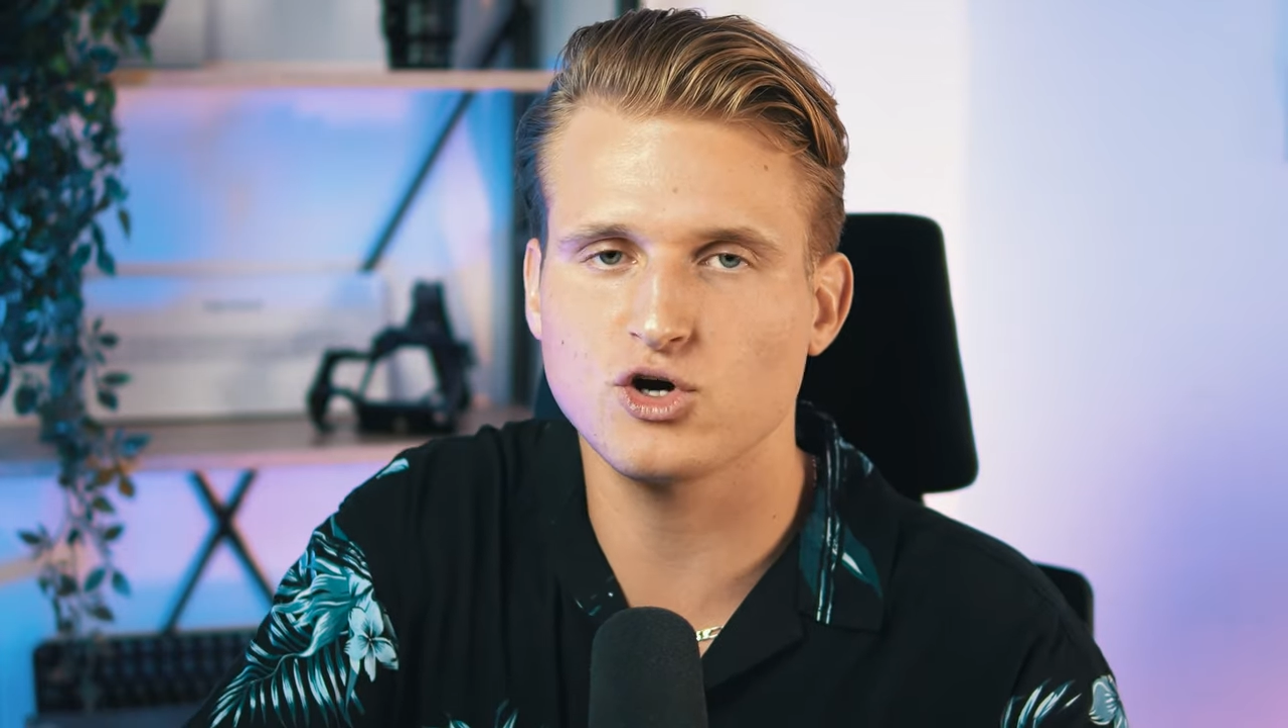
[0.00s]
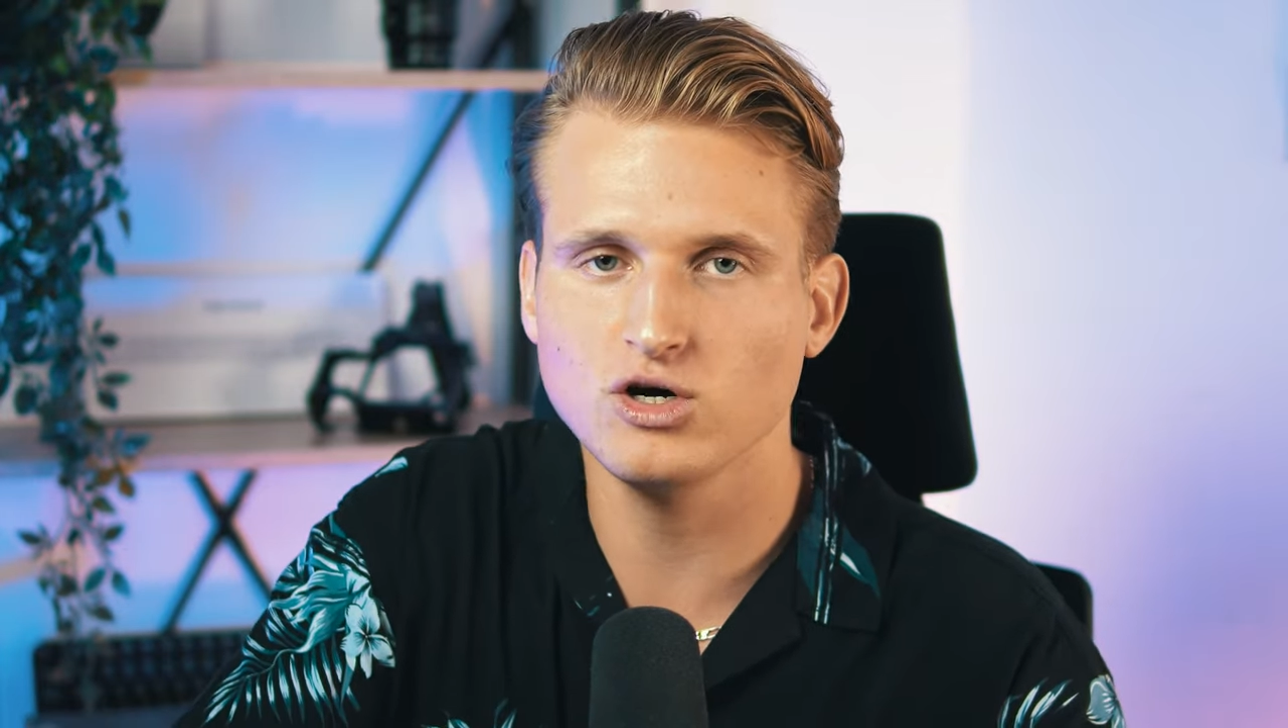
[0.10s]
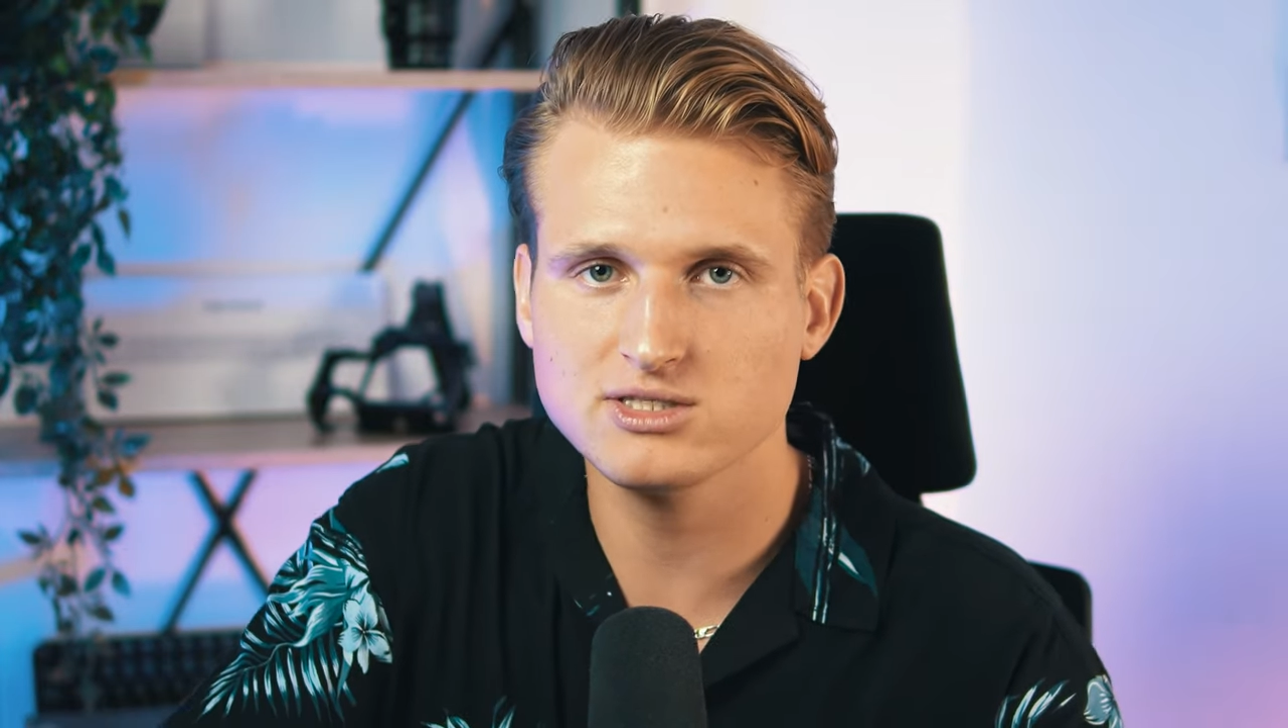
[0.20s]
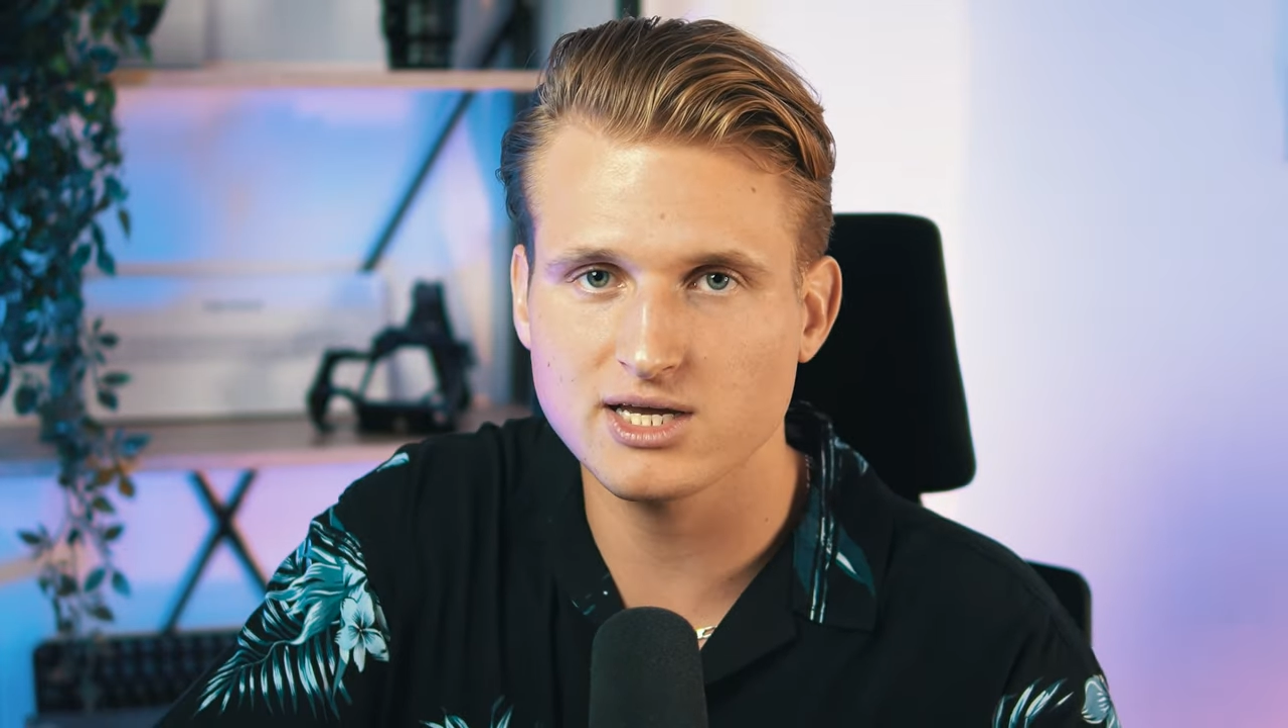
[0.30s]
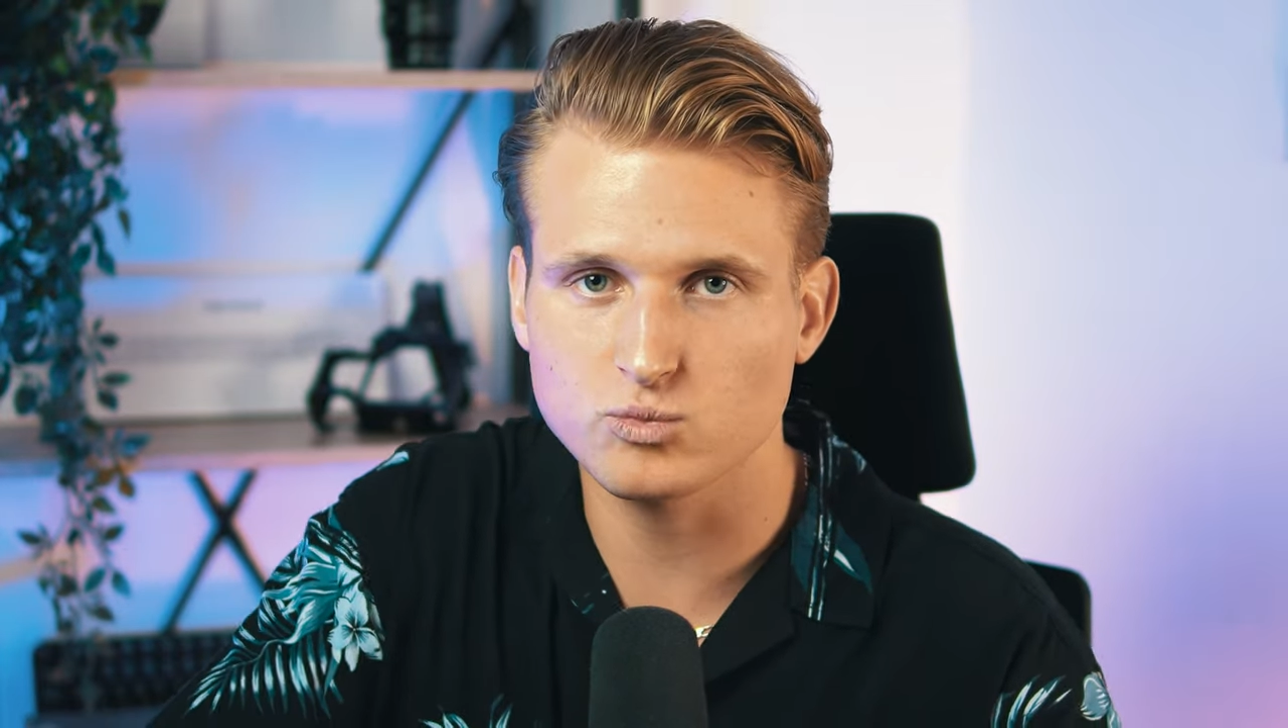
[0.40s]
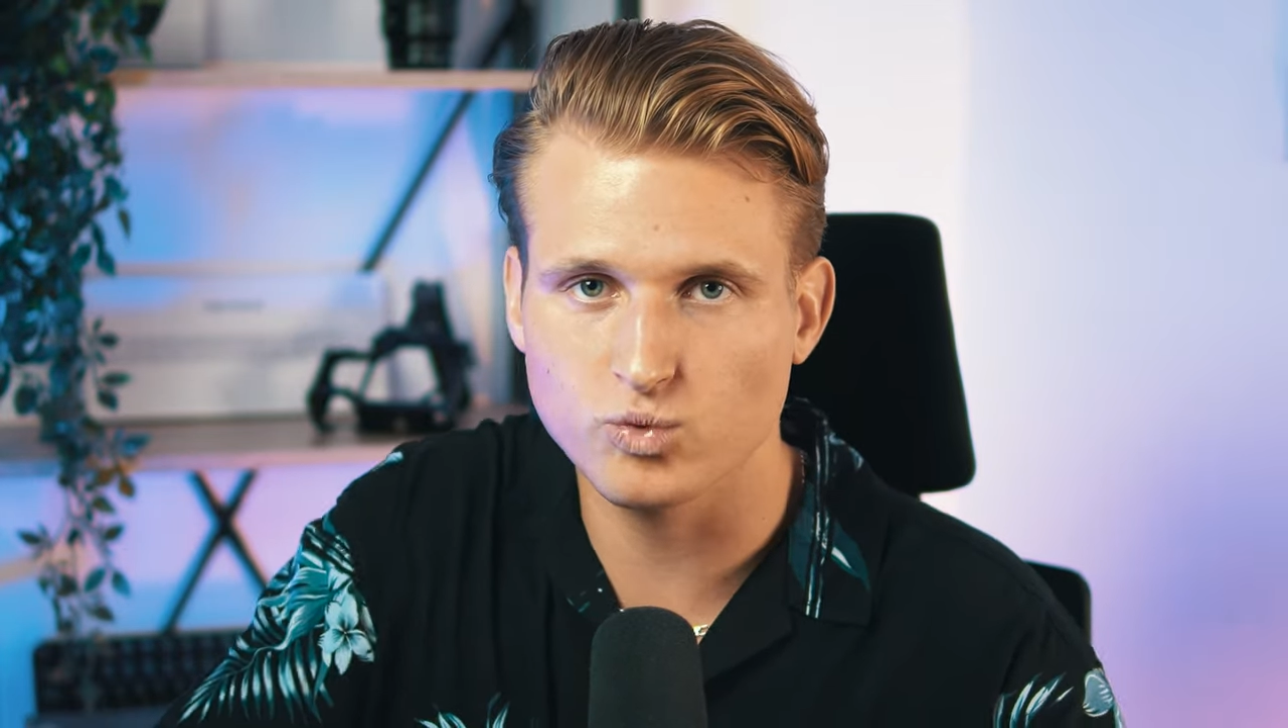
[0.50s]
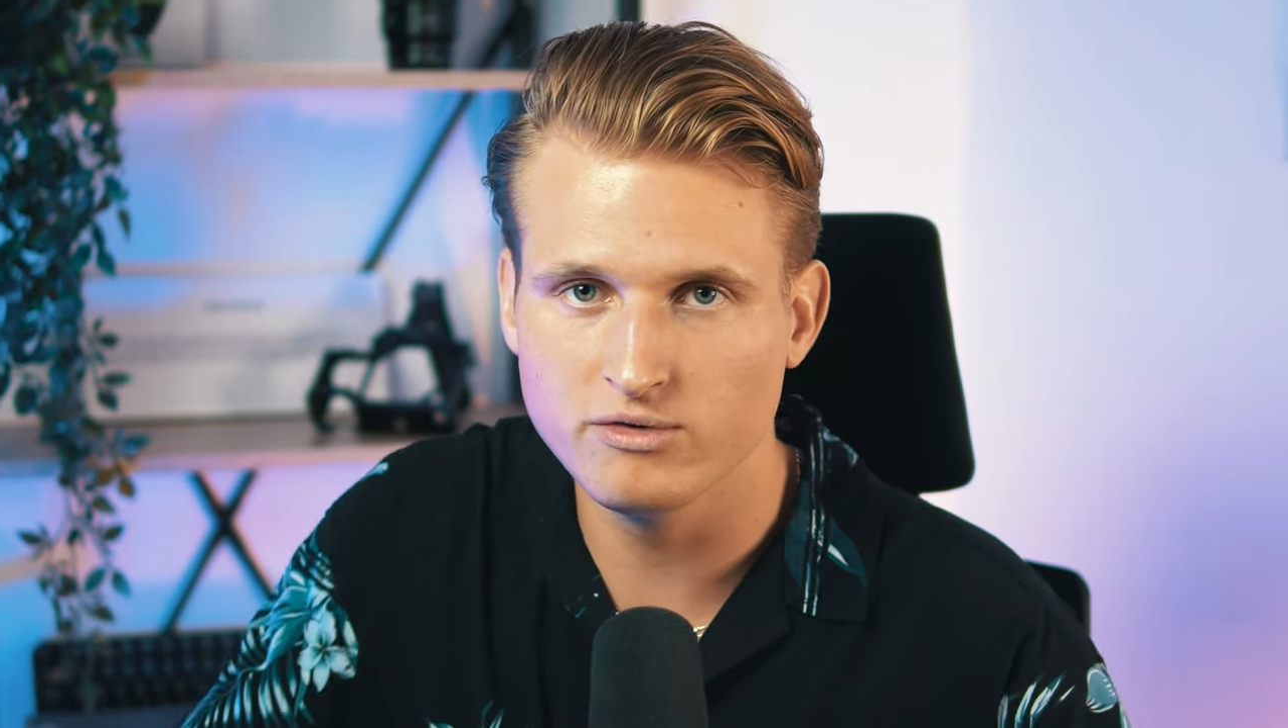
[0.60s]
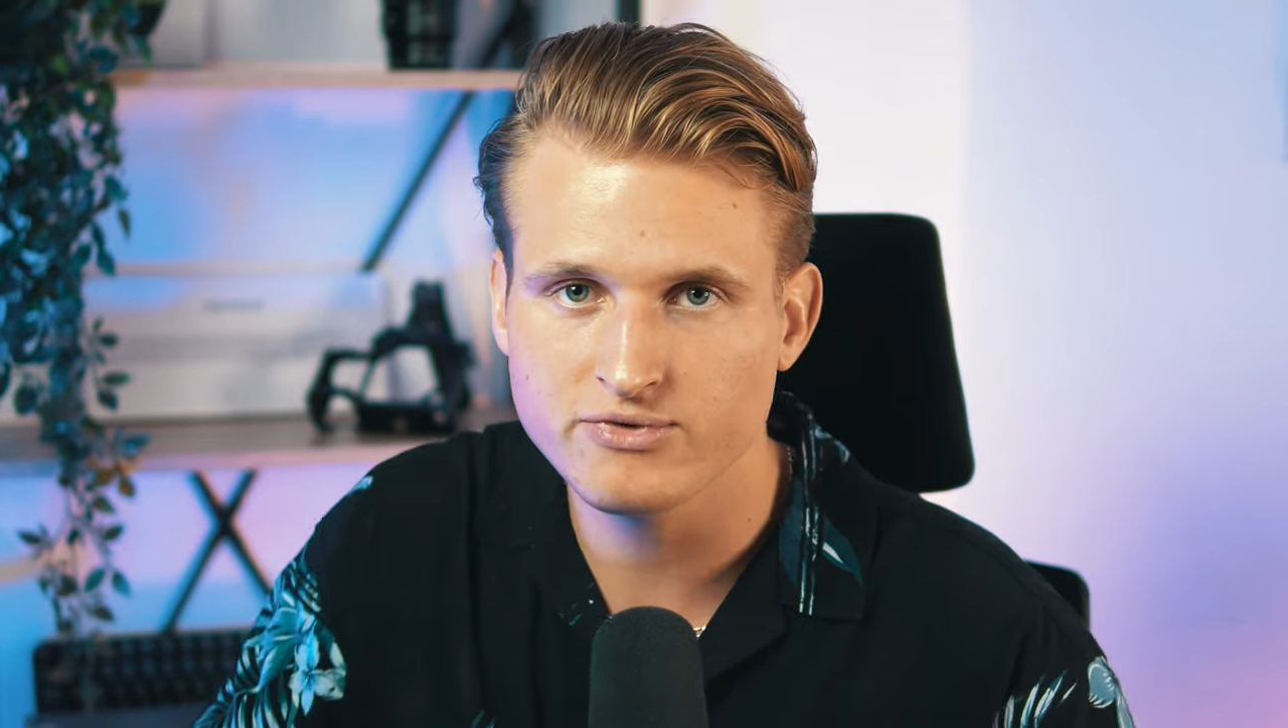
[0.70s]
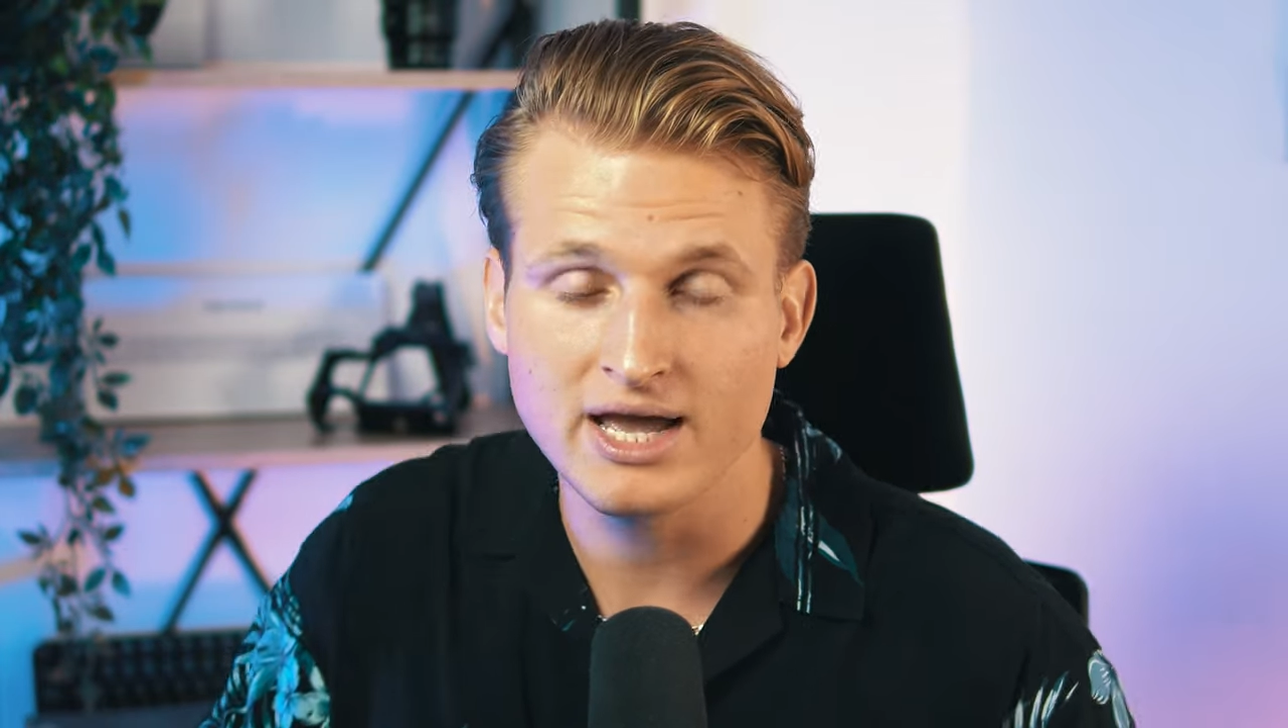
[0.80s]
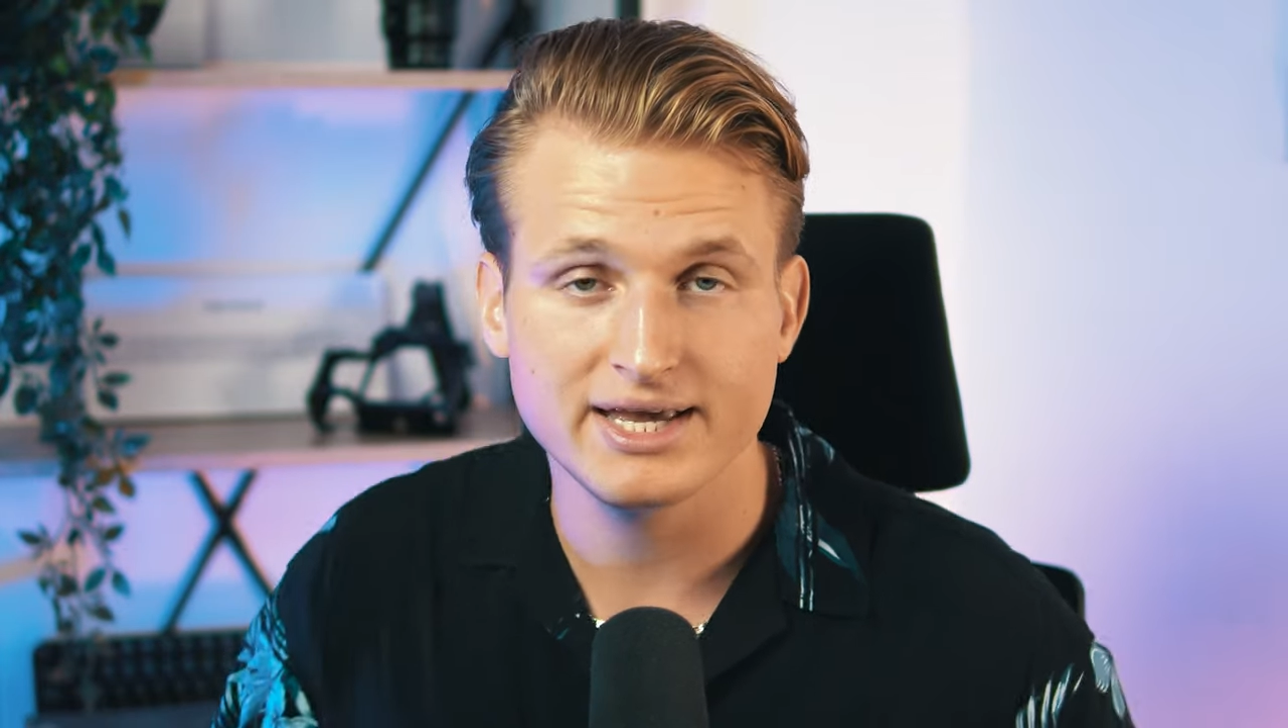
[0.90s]
content
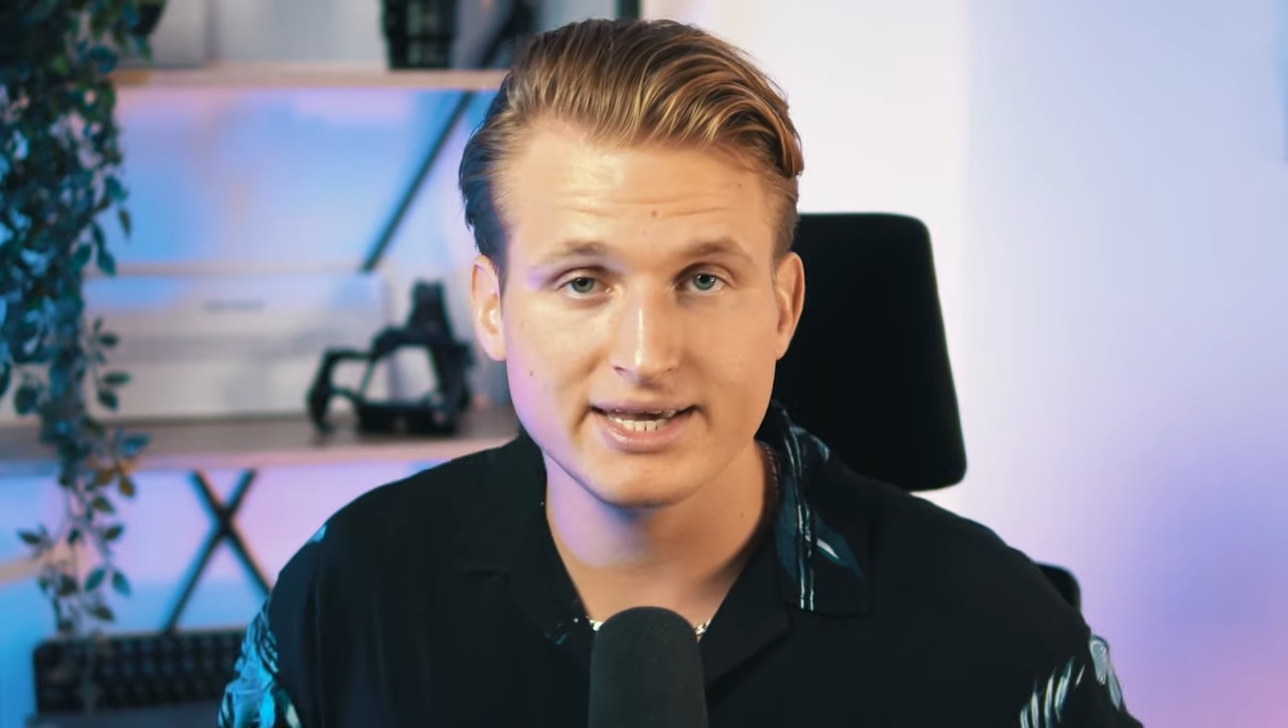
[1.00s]
with,